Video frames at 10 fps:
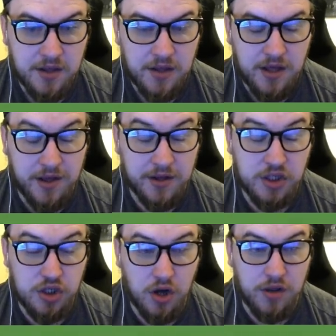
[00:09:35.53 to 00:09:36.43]
He'll
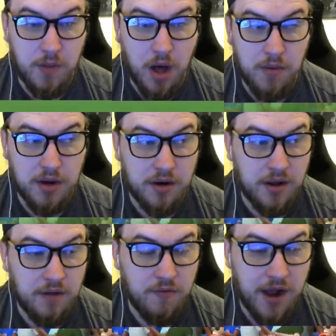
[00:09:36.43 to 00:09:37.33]
enjoy the moment.
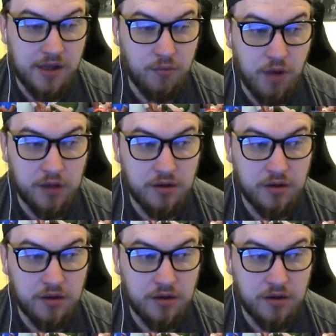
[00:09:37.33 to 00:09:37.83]
He really will.